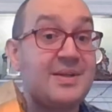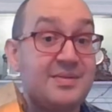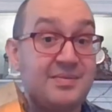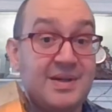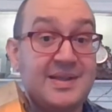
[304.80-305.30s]

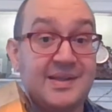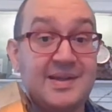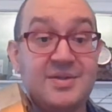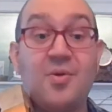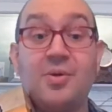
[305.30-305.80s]
went
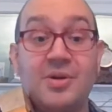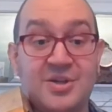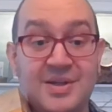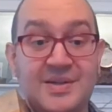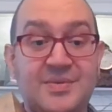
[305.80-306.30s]
recently to
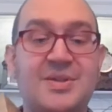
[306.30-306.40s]
Origins,